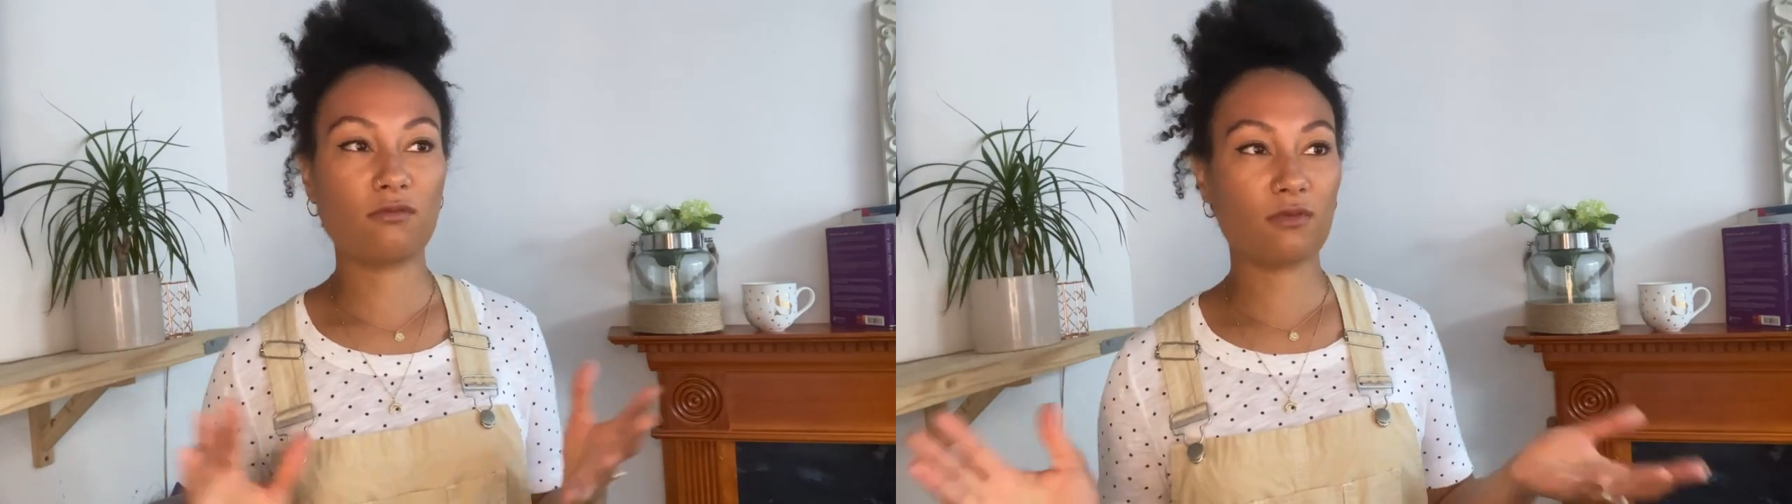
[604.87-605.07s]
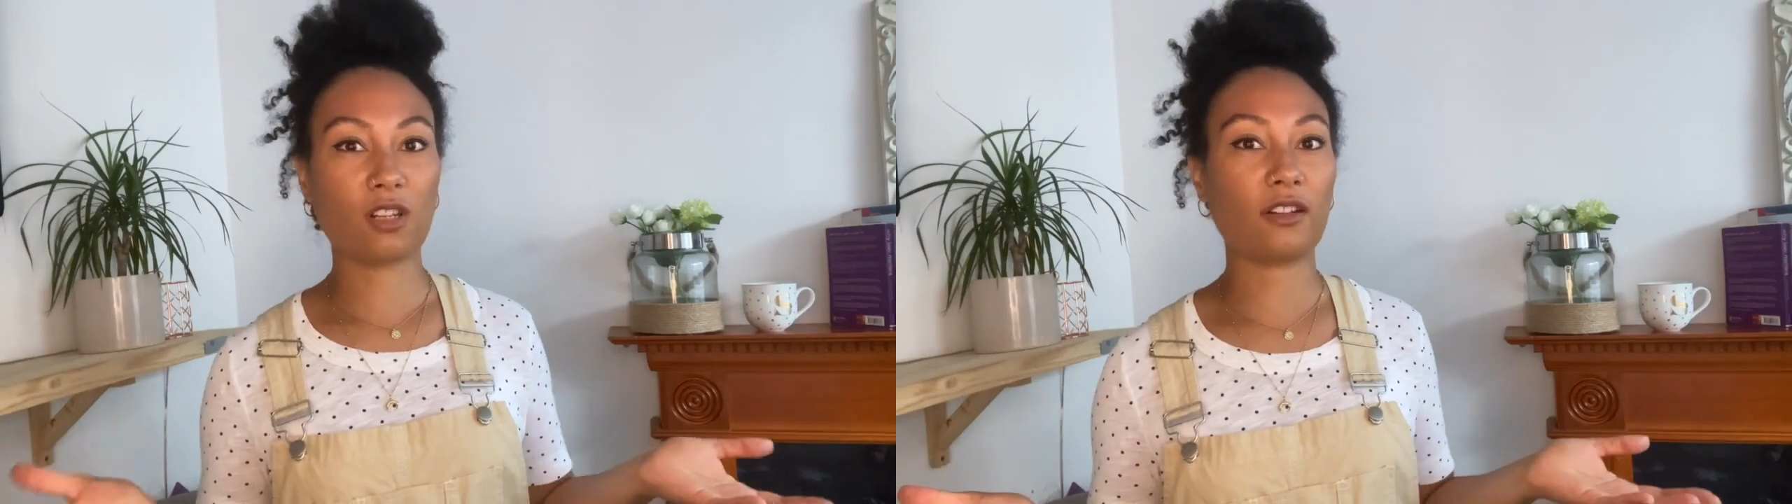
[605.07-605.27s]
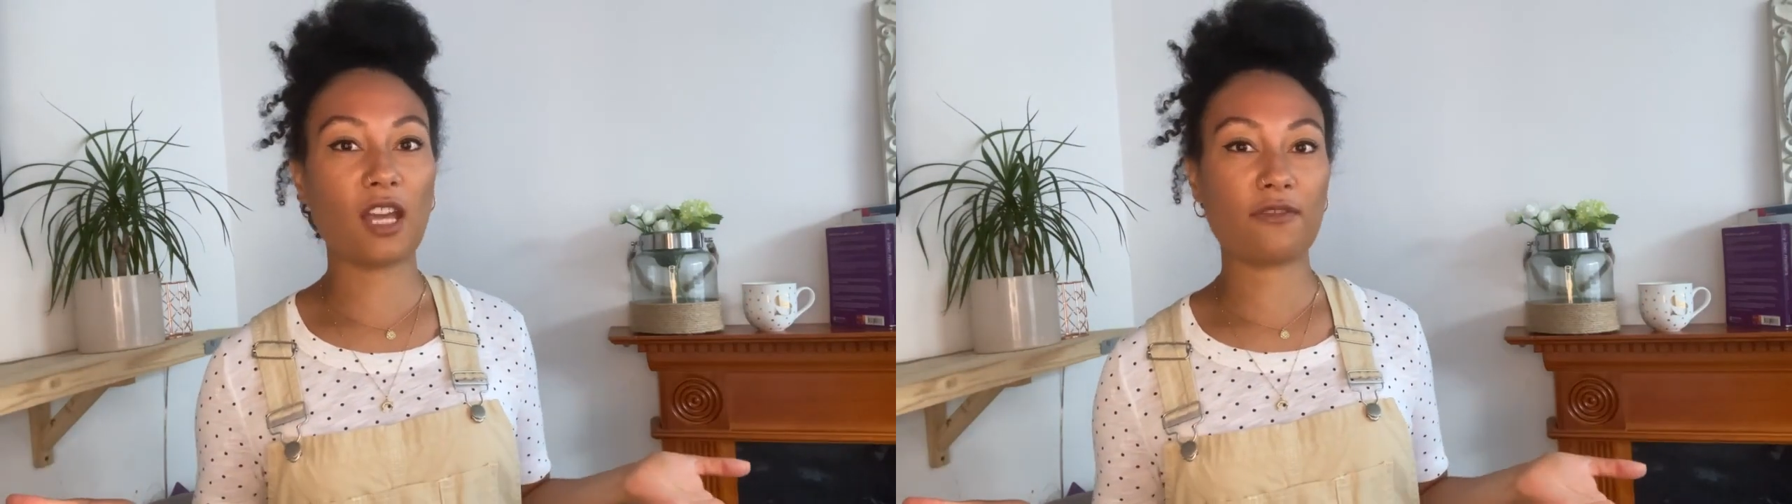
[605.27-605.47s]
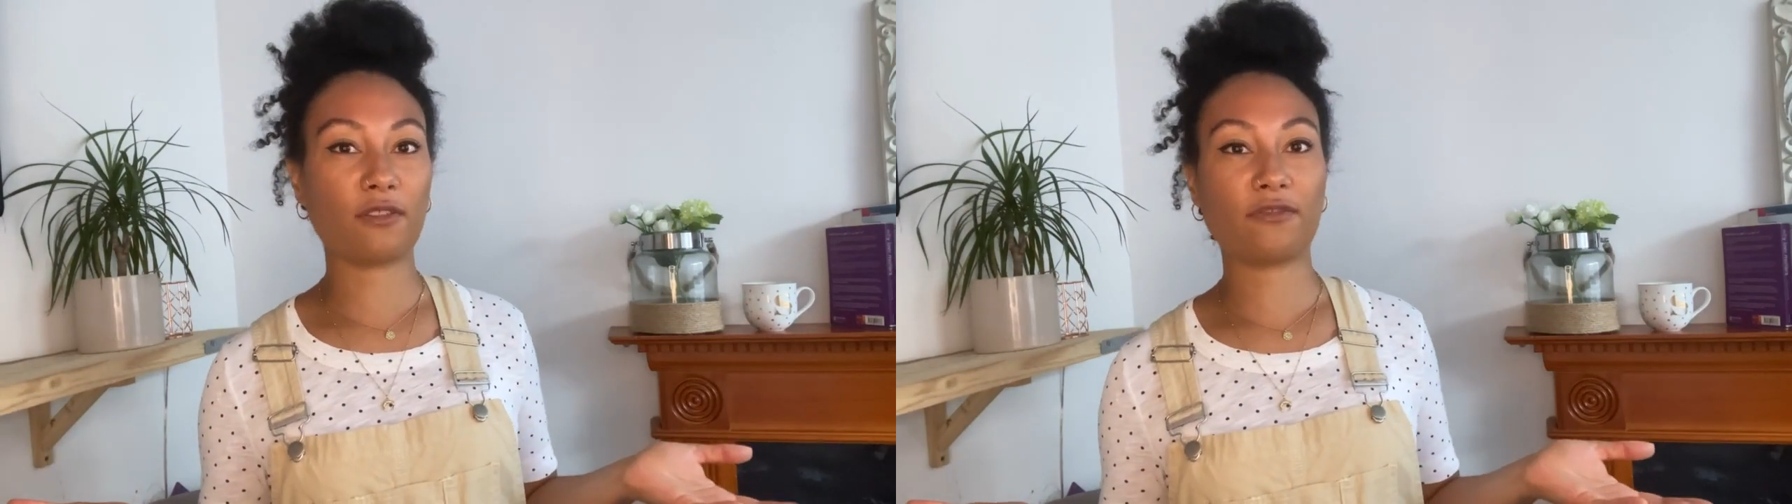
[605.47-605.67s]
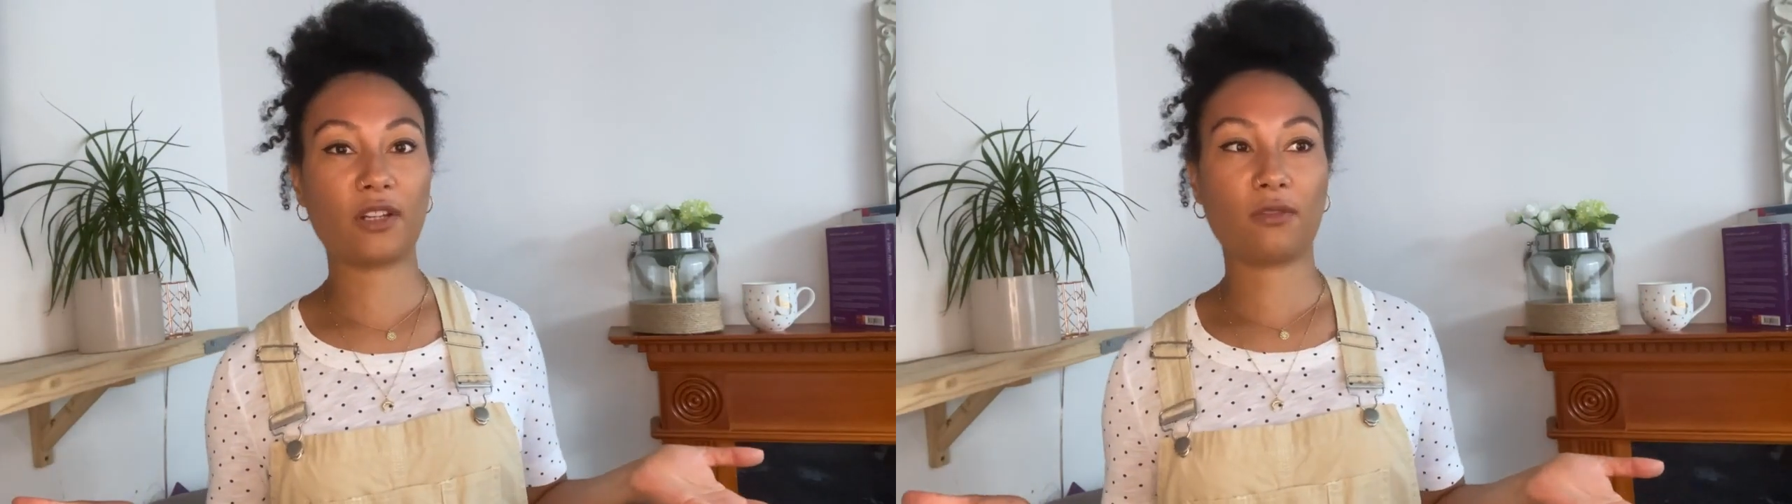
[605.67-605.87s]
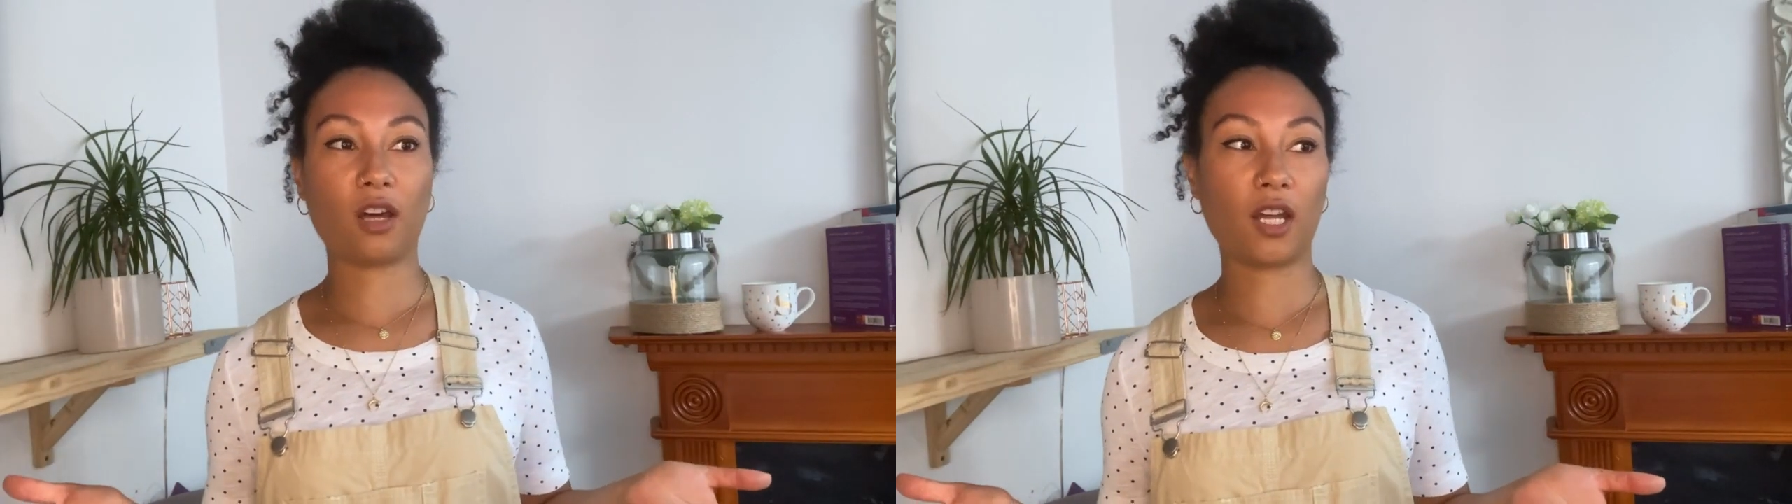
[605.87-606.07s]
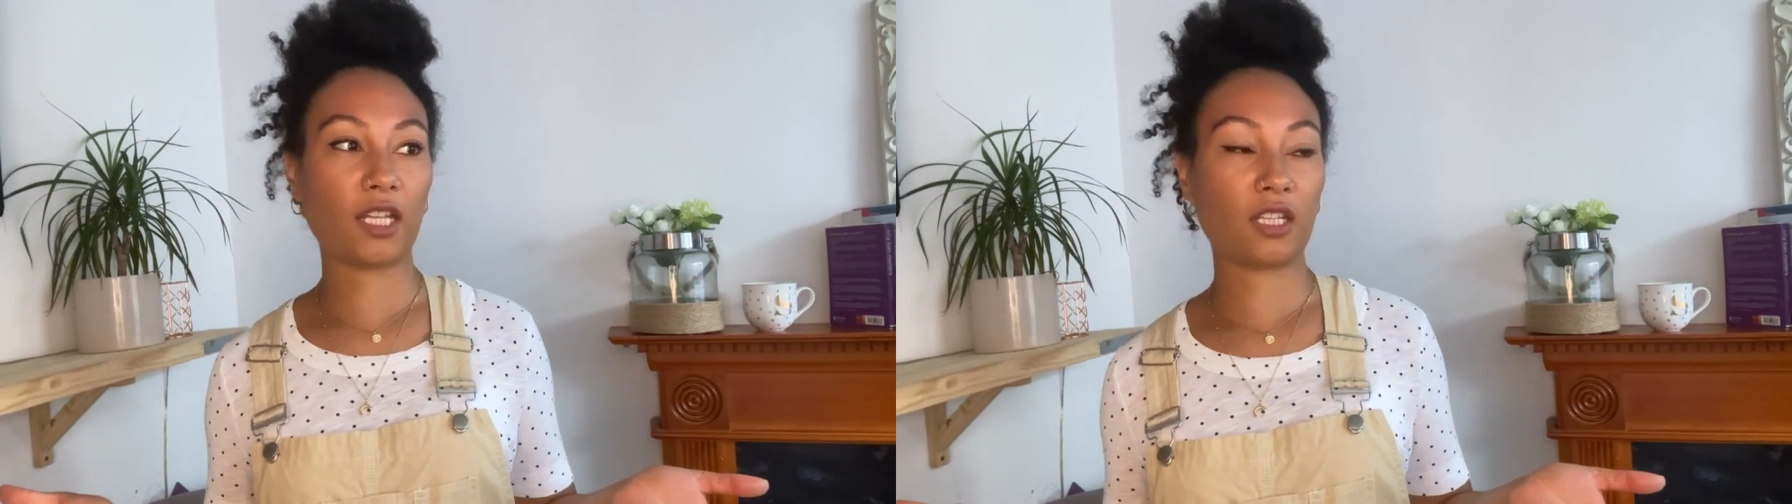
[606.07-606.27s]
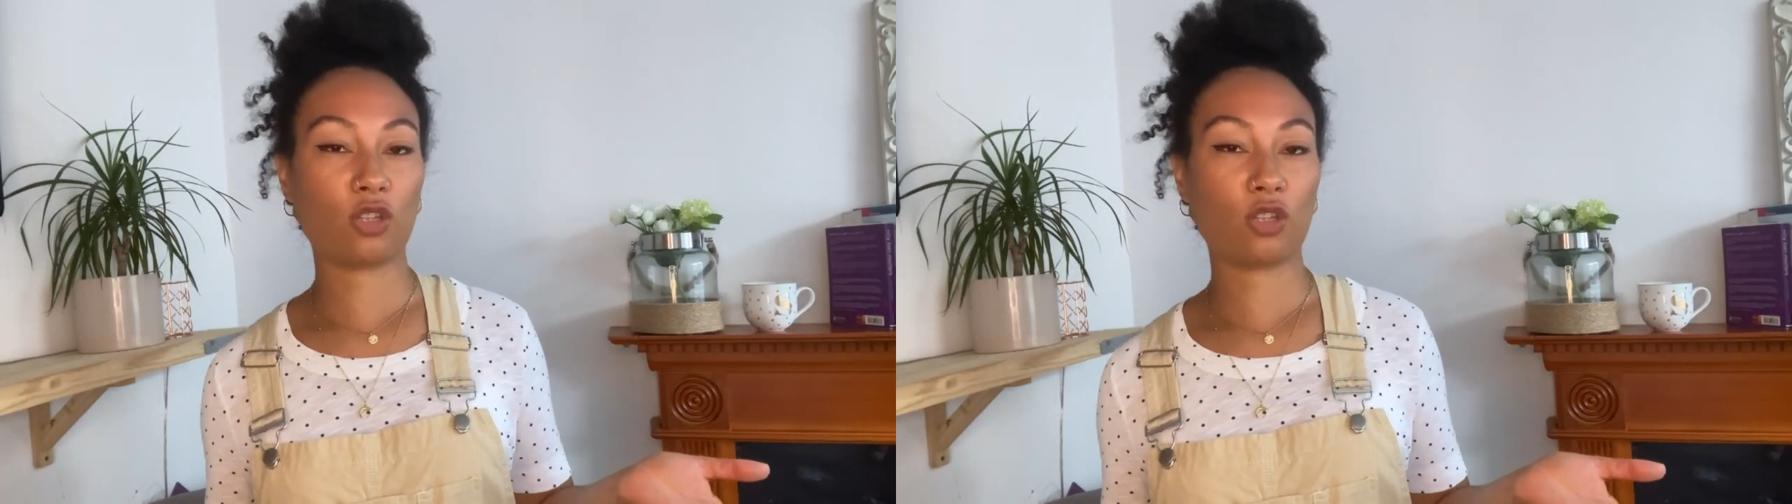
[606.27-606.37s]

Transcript: don't ever feel like